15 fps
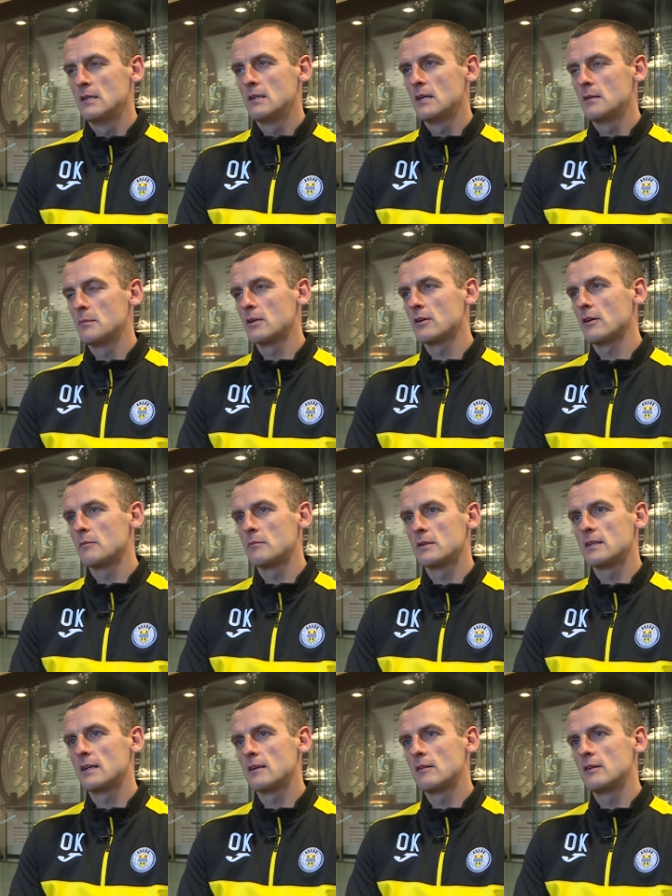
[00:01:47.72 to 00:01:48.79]
in my gut in
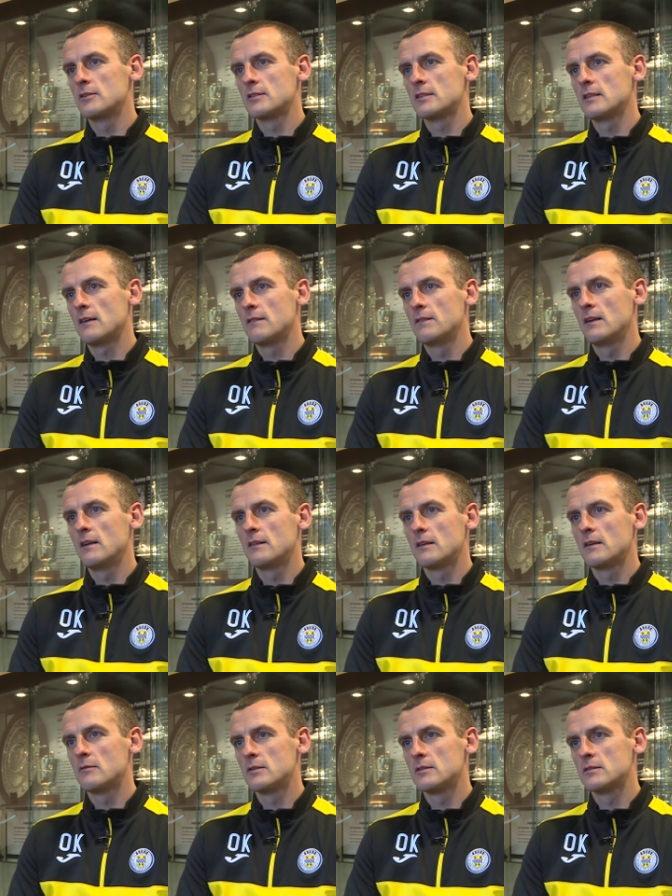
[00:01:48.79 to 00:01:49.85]
particular, I just had that feeling
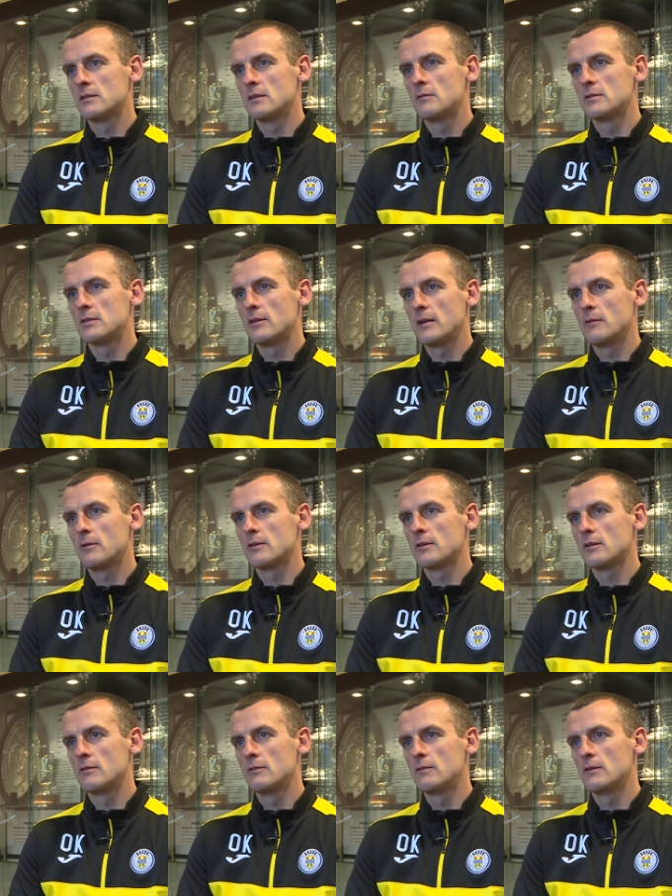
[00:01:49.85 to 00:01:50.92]
that it was the right one
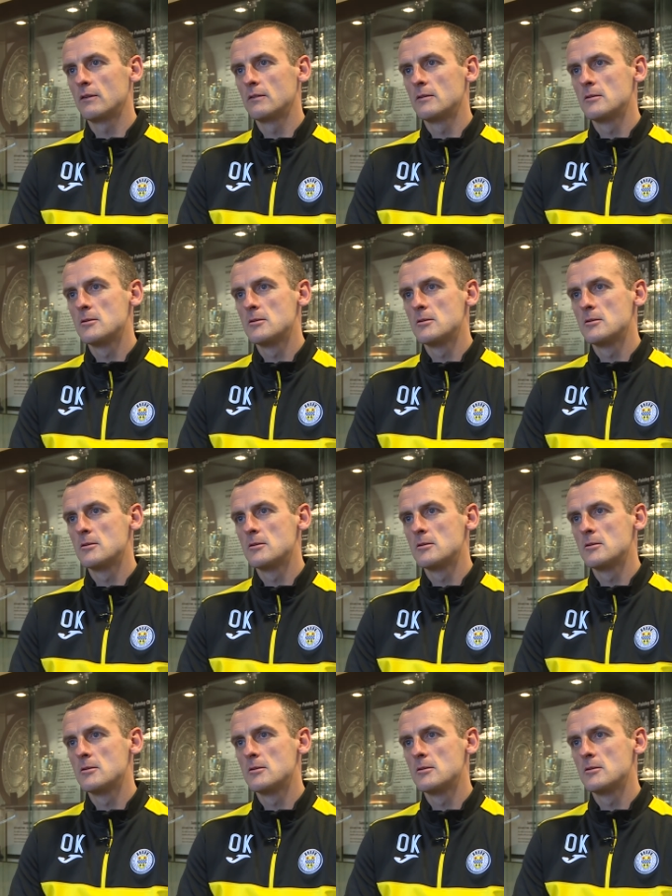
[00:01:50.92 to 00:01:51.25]
to go for.